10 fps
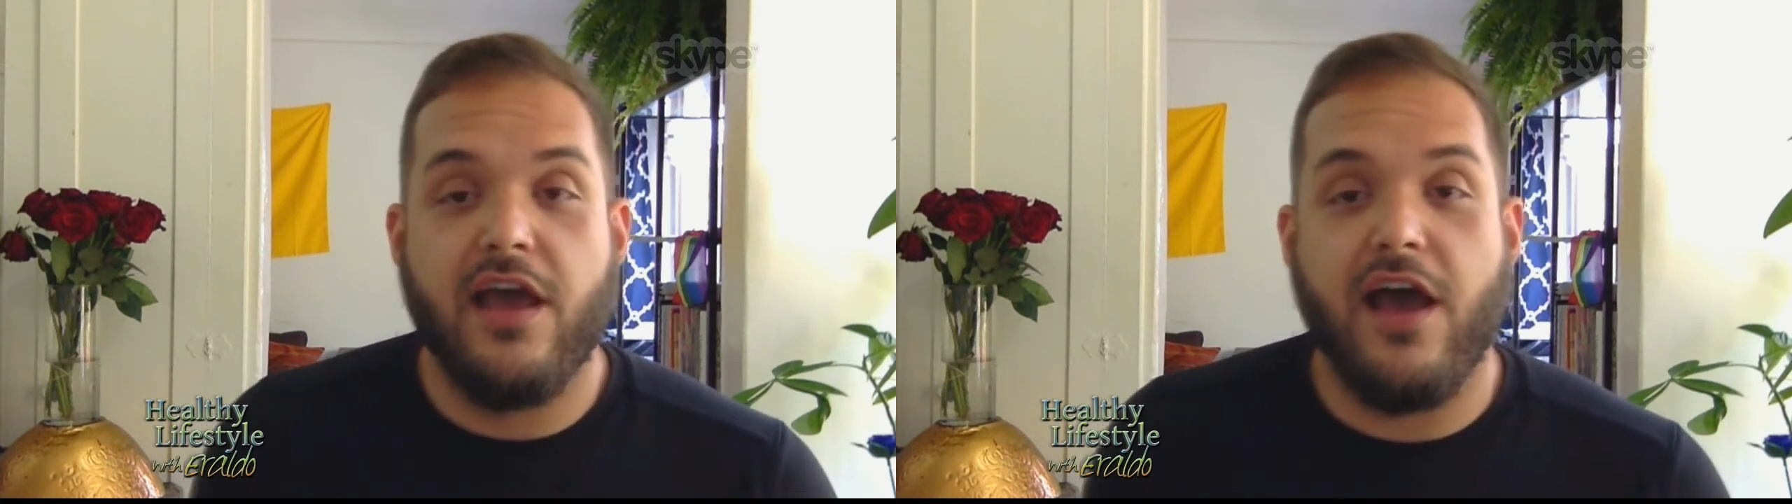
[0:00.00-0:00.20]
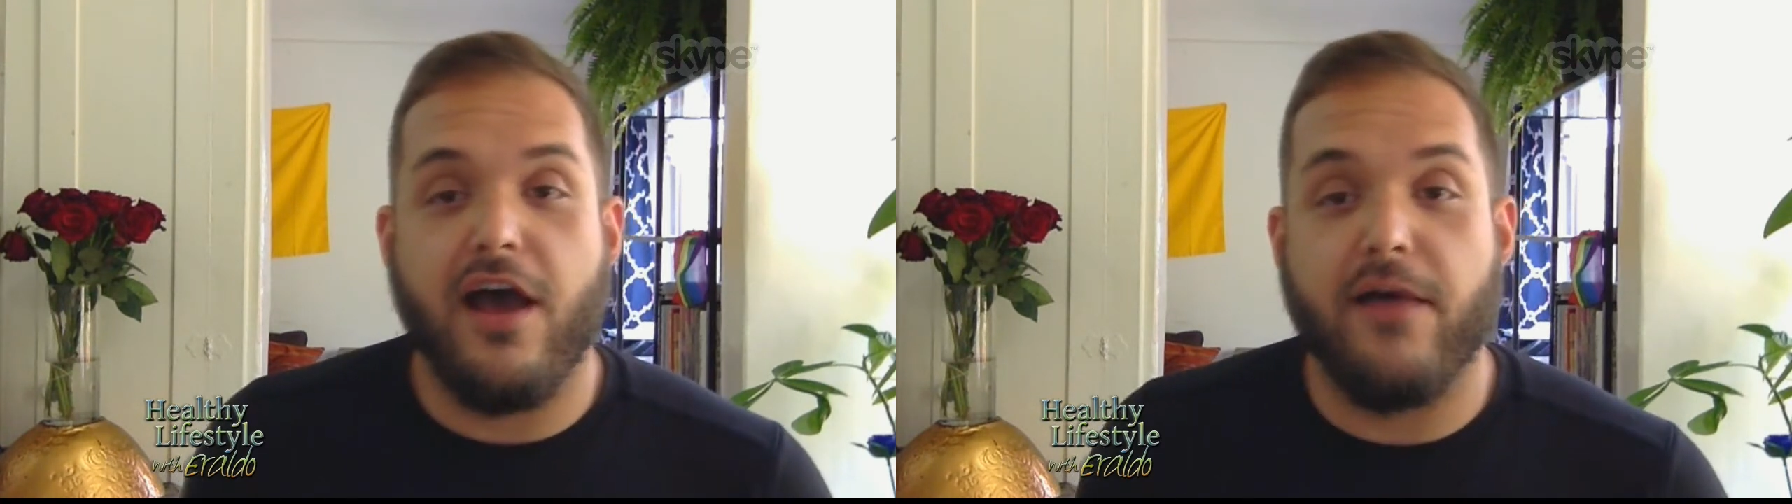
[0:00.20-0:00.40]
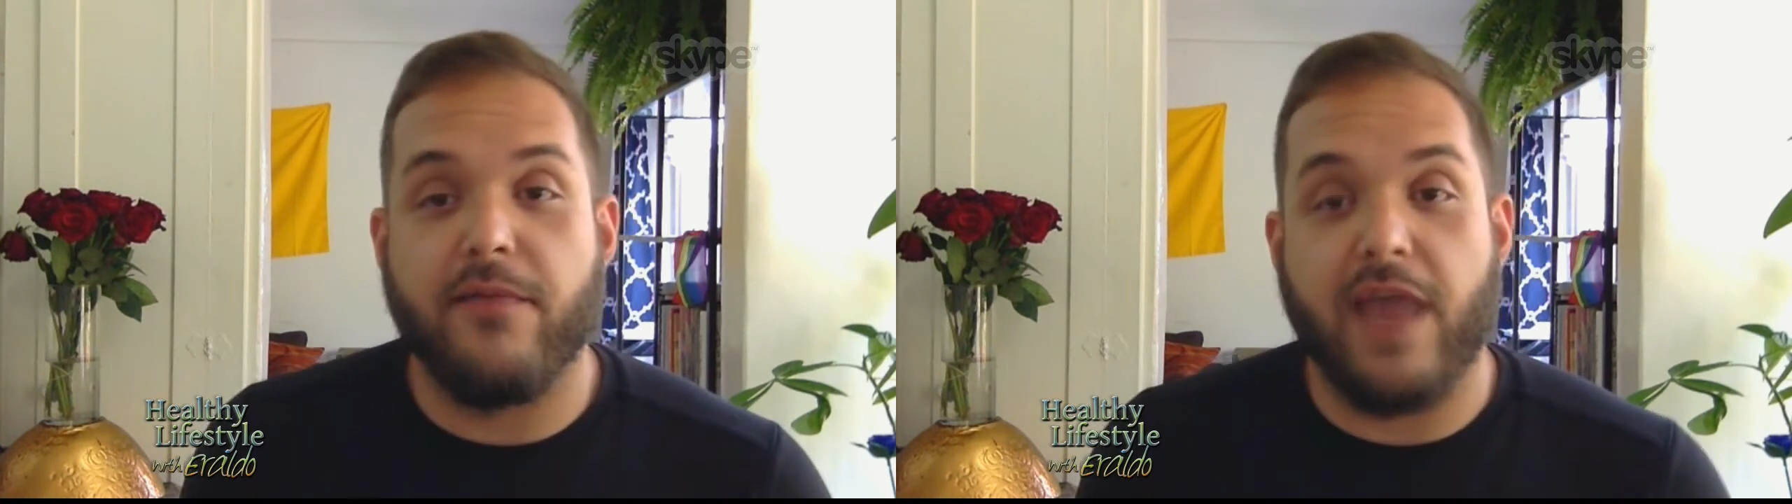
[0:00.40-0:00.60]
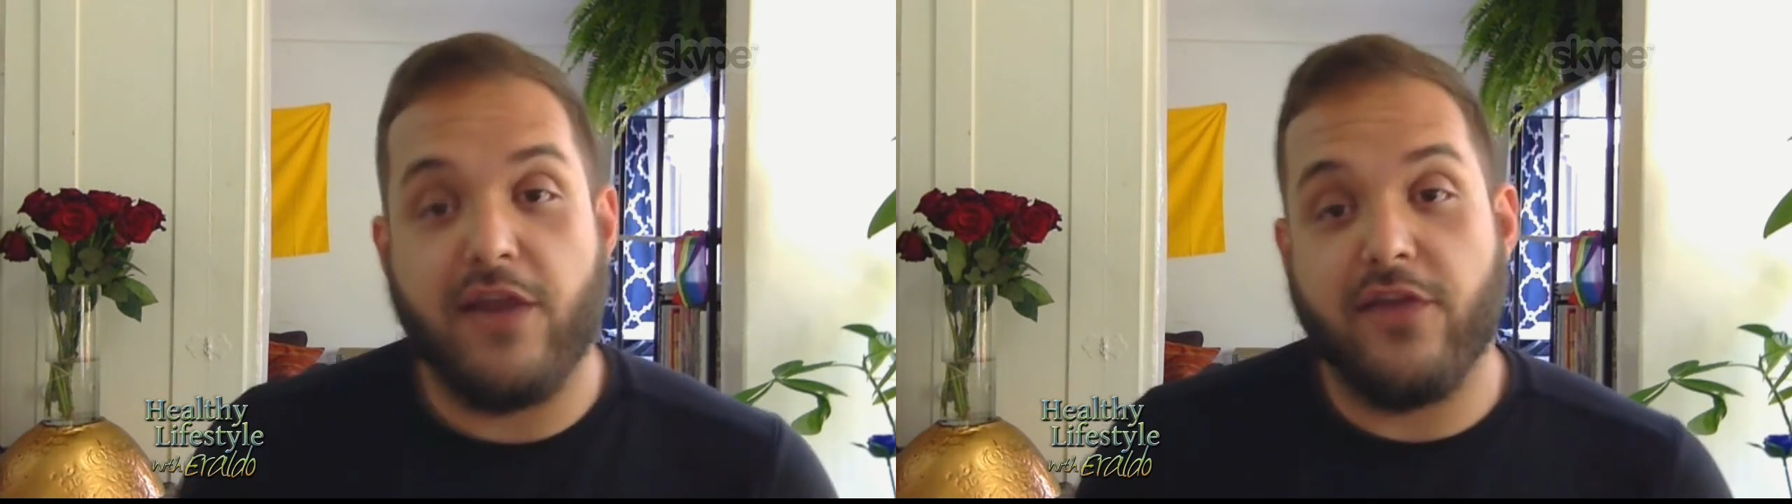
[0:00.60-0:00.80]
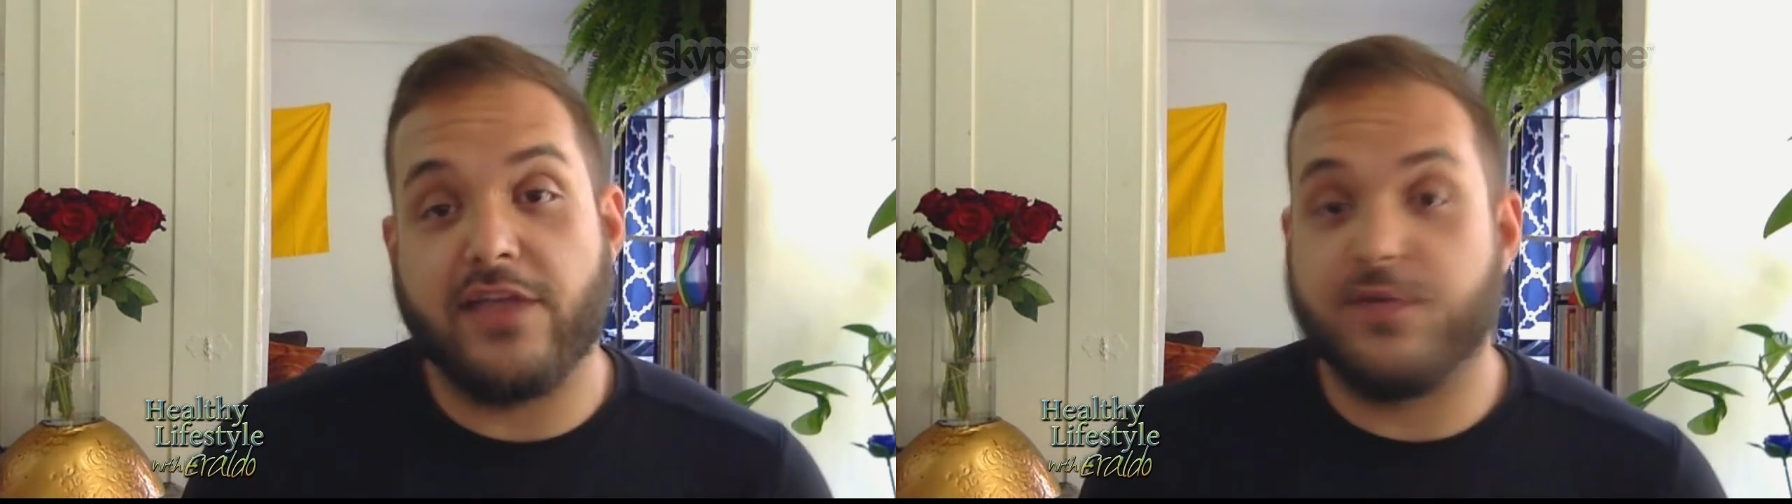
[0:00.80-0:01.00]
mm. um, I
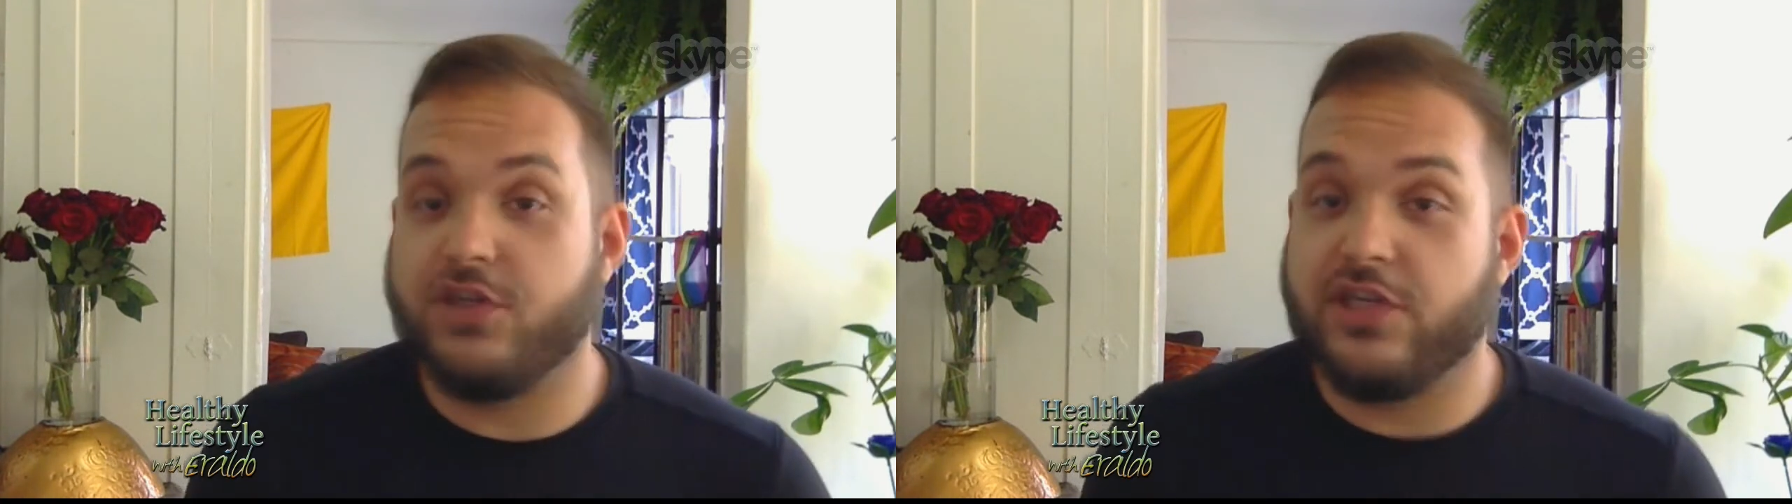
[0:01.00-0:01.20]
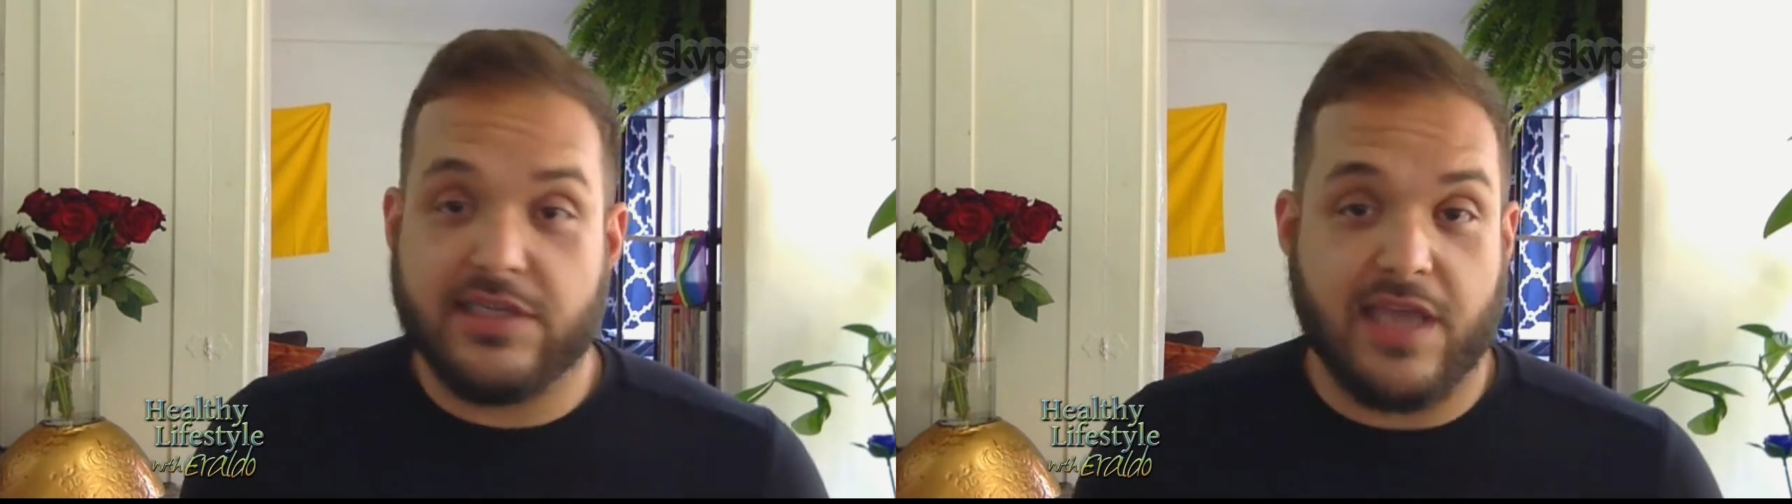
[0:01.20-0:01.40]
know that's what she's